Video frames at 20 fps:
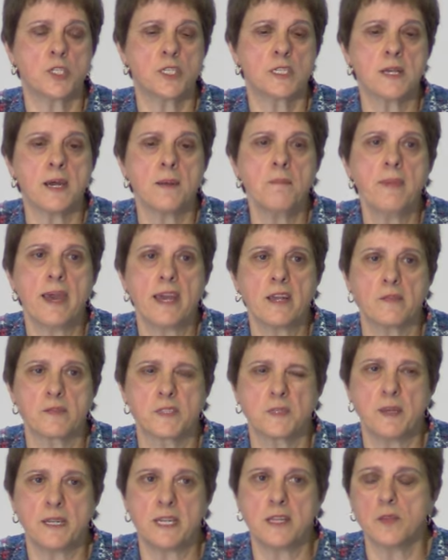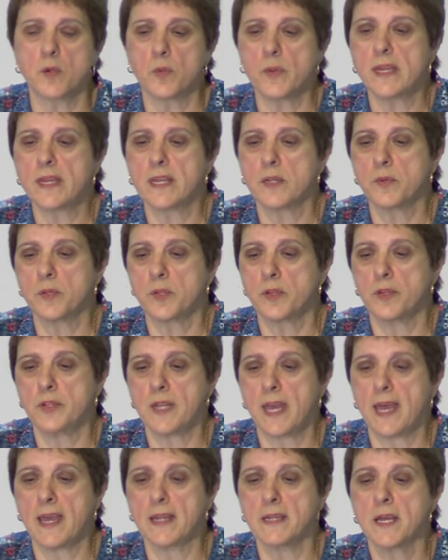She's come back from spending the weekend with her
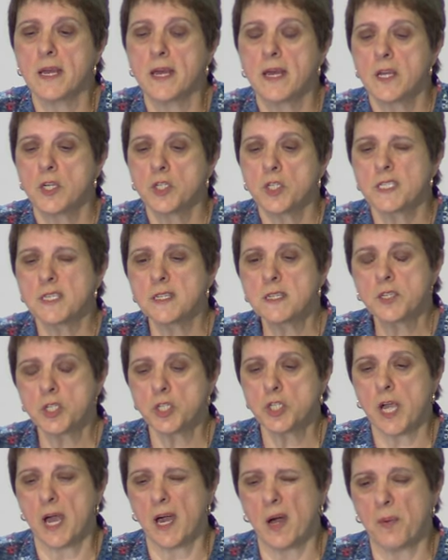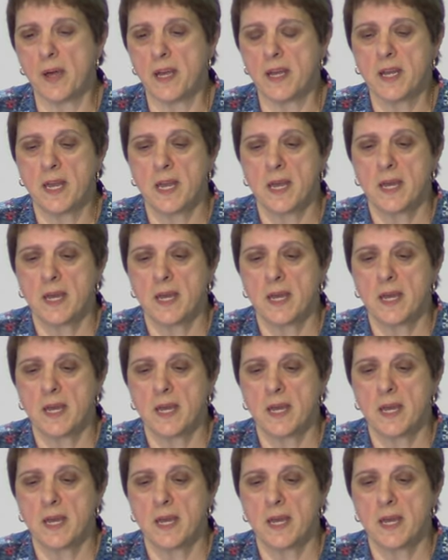dad. She's in the shower.